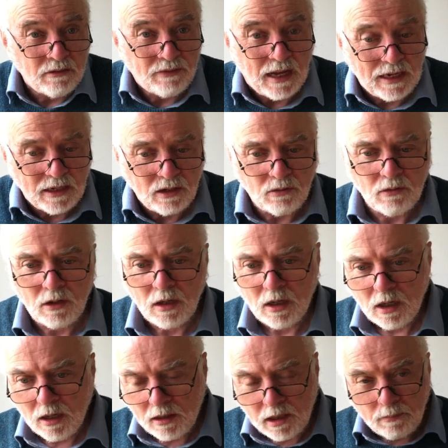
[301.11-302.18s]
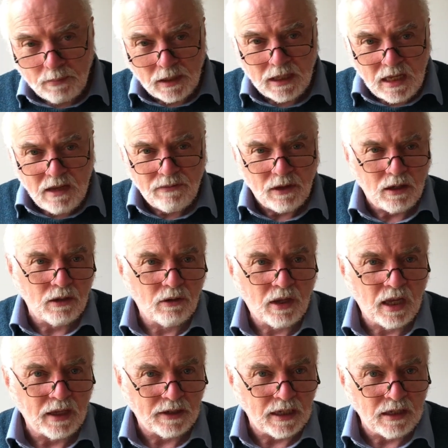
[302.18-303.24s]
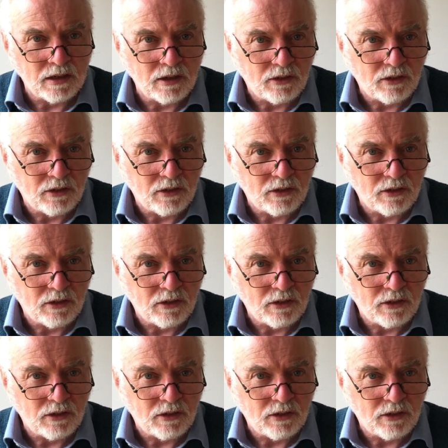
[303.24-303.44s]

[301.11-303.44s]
value, the believer looking at inner